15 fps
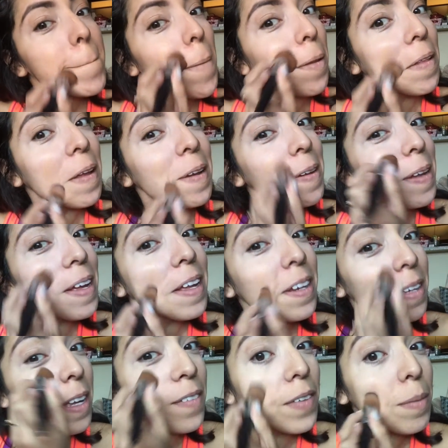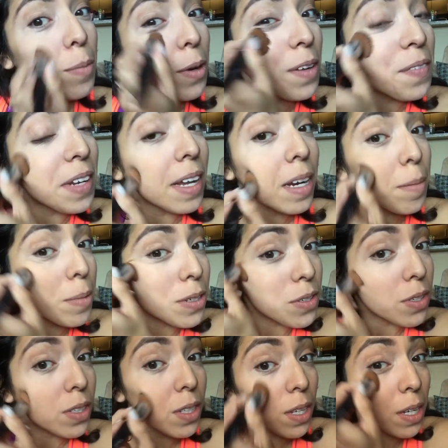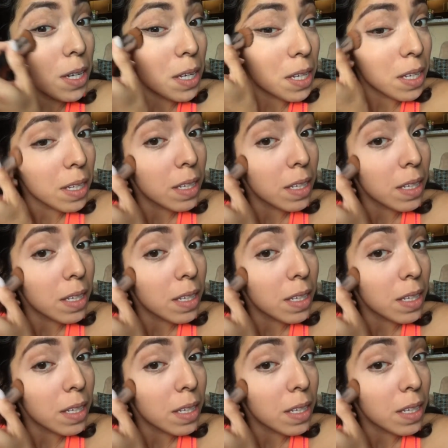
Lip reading: hold on, it'll give you more of an airbrush look.